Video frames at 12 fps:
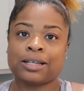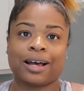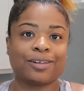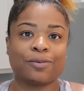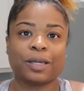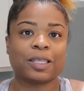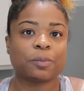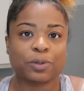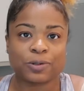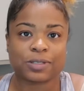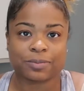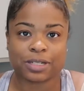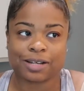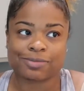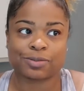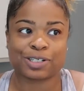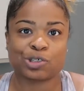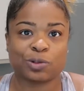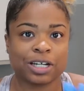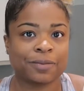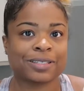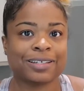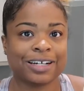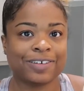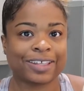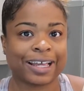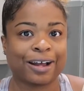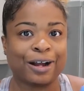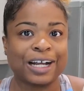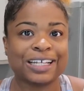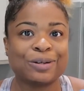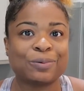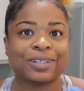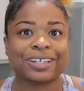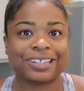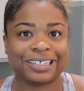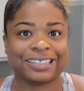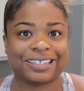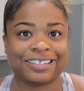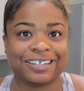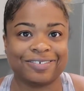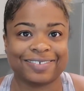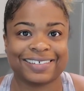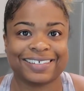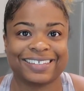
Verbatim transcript: I don't mean to move sometimes, especially when it comes to the oven. Like I already don't want to clean this oven,